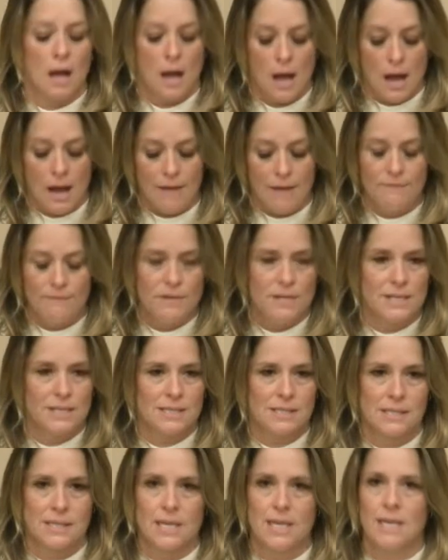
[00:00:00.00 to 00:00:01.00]

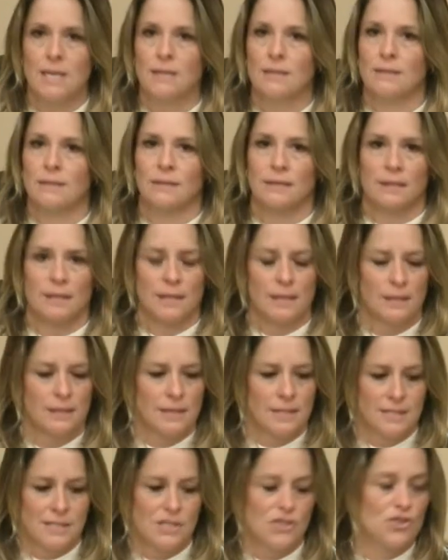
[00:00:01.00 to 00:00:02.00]
Obviously,
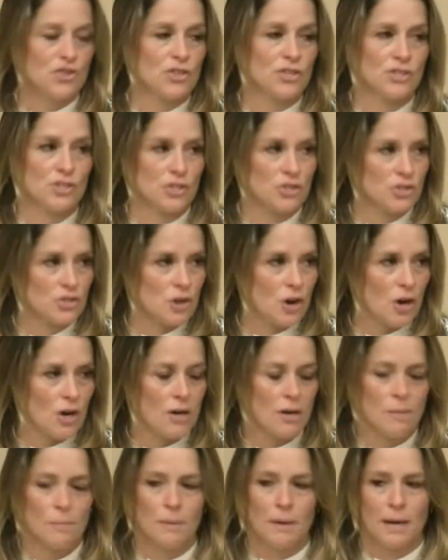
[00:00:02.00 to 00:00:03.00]
this is just a
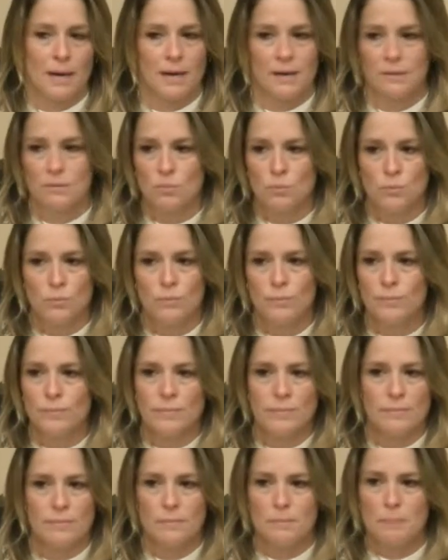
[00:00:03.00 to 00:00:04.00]
start, but I
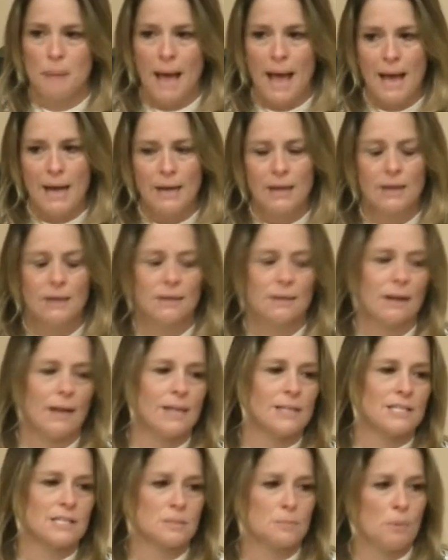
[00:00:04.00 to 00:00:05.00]
back
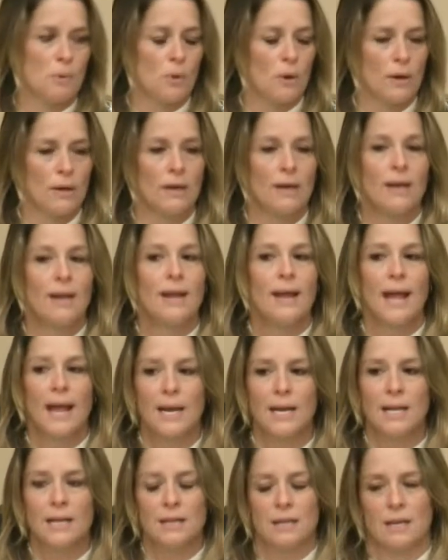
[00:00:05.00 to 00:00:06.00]
and support
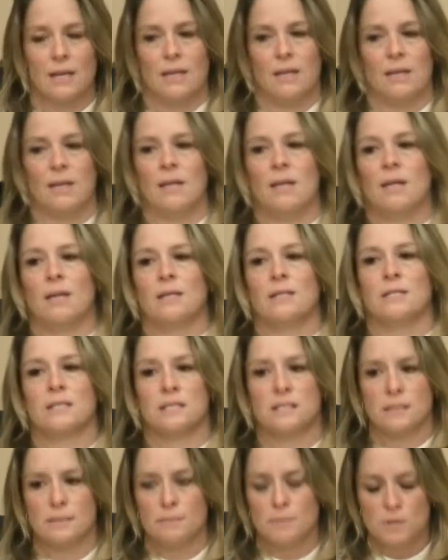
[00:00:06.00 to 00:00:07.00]
anything
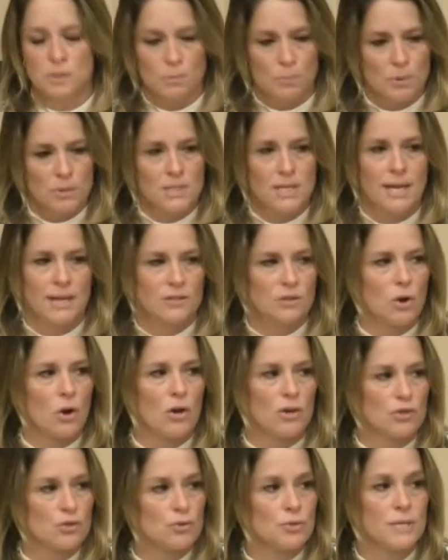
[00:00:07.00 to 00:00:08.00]
to protect our
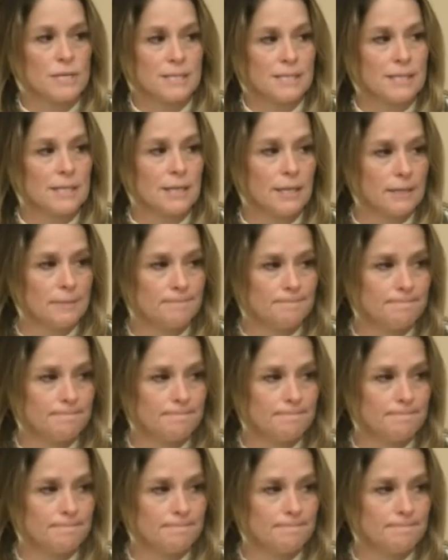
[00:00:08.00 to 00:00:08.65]
tree city.